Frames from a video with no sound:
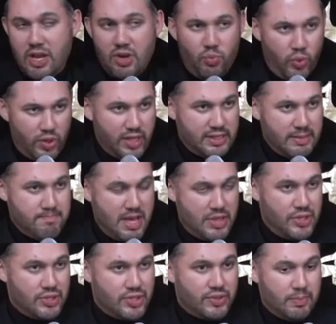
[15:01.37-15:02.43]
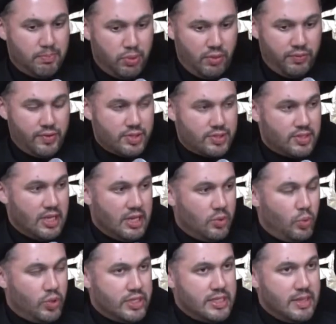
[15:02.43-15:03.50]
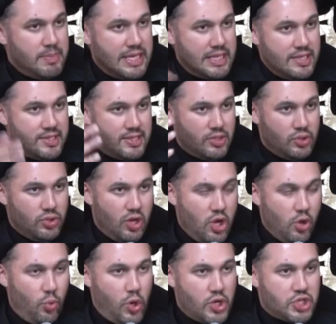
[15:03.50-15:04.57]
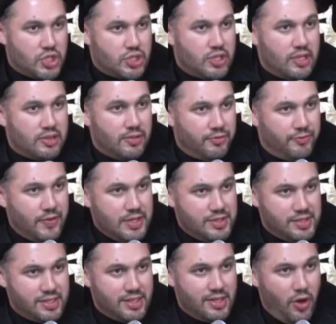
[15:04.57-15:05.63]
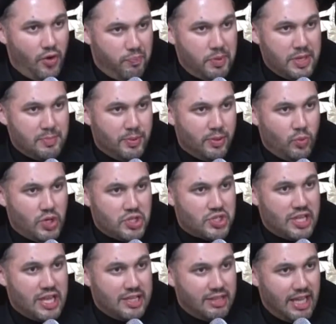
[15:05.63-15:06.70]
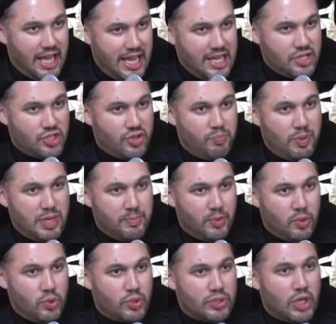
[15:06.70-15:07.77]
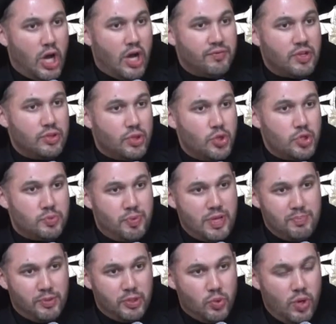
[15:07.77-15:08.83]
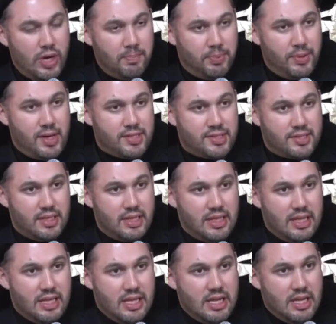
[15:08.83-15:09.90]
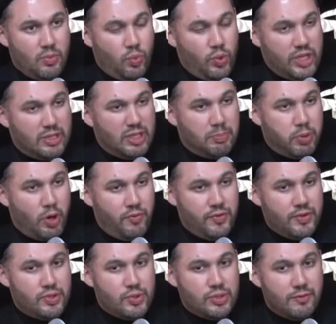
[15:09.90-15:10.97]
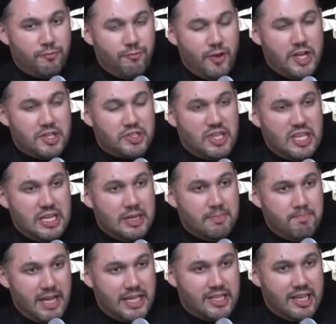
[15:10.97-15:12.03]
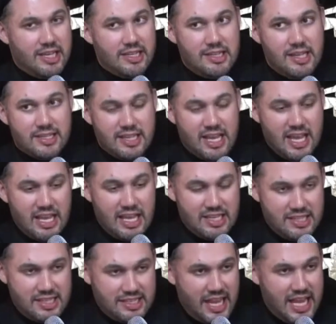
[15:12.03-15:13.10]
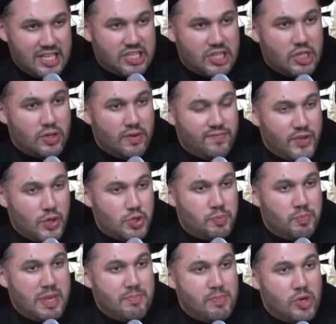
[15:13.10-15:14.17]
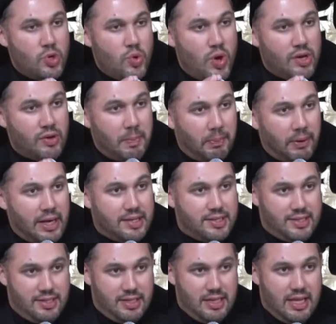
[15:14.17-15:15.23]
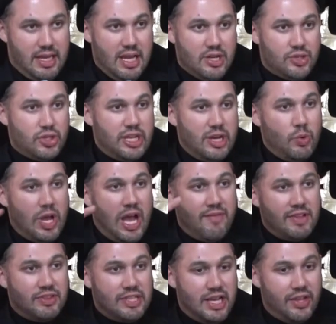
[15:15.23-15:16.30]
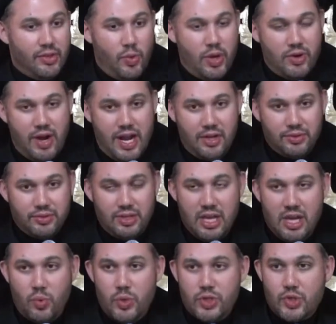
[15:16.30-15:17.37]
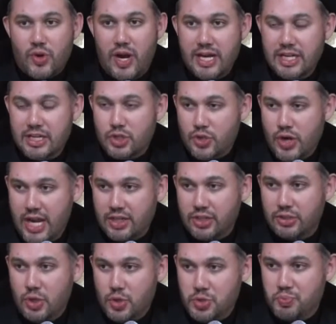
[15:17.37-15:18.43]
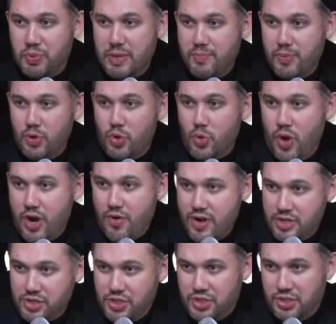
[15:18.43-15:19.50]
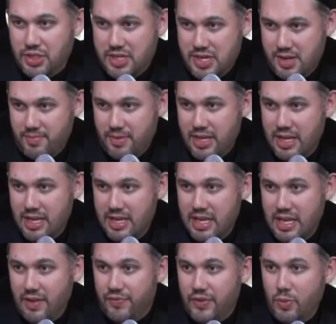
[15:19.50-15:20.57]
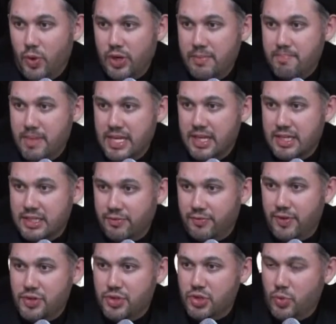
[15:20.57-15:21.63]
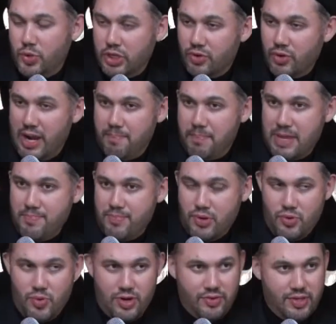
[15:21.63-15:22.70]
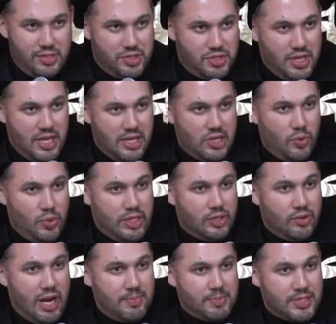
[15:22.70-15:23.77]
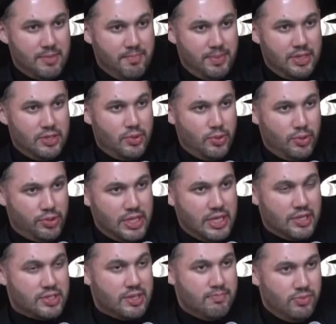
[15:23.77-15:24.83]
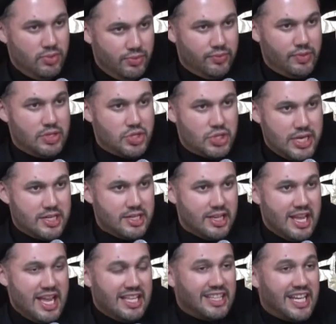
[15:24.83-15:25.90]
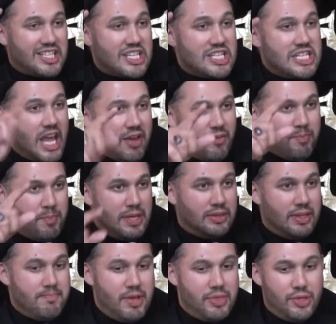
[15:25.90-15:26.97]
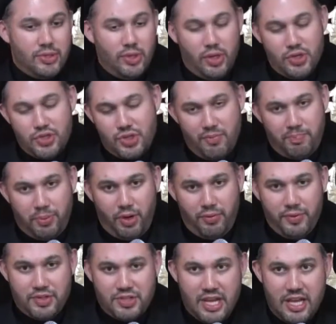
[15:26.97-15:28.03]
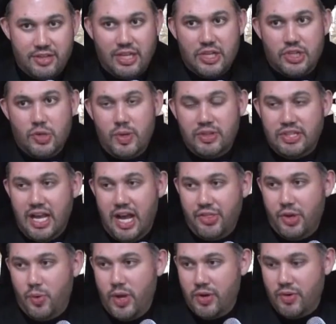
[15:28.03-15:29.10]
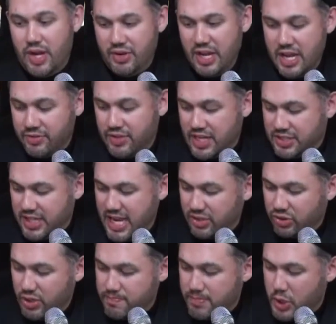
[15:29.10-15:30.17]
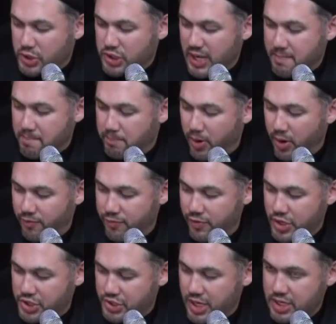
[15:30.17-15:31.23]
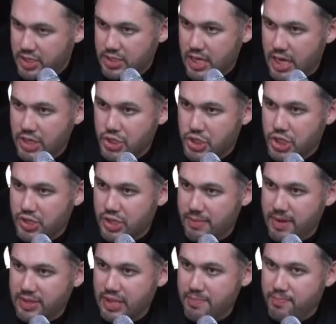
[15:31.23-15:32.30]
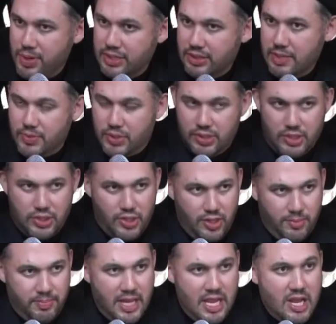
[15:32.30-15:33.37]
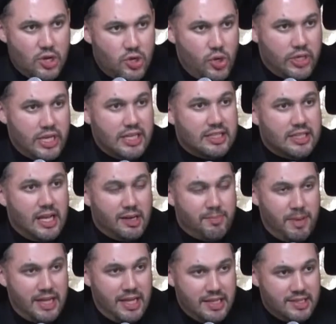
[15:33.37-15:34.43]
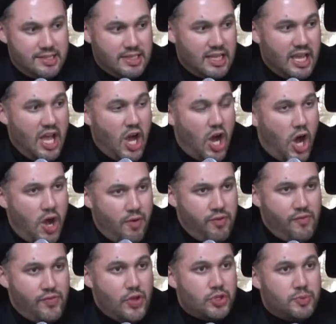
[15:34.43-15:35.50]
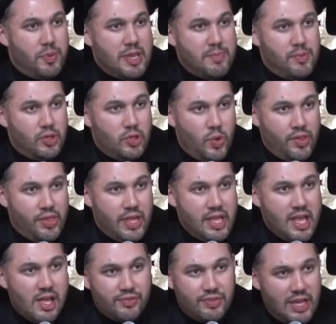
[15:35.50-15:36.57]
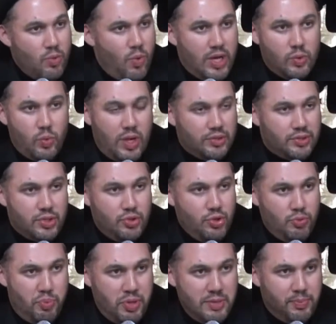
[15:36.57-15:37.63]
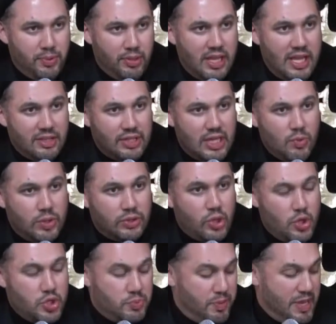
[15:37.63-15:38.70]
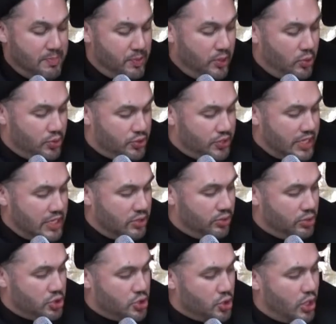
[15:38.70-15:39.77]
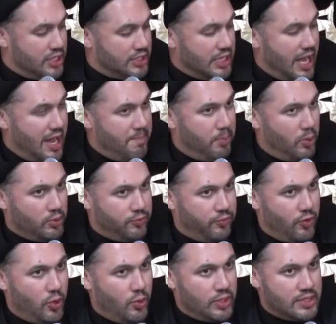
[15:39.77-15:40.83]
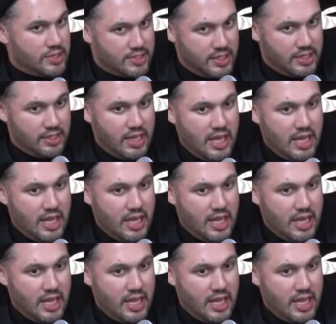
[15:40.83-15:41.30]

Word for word: what are the methods of the prophets? What did Nabi Isa do? Washed the feet of people, washed the hands of people, looked after those people who are oppressed. What did the prophet do? The first thing in Mecca he does is he takes care of those people who are oppressed. Today we have it the other way around. We try and attract those people who are rich to come. If you want to make a difference, you want to grab people who are rich. You want to grab somebody who you think is a mover and shaker. That's never been the methodology of prophets. They do it the other way around. They take the most impoverished and nurture them and they bring them to the top. Look in Karbala and see. Half of those people who are there, they weren't well to do people. They were those people who say you're the Shuhada brought forward and said,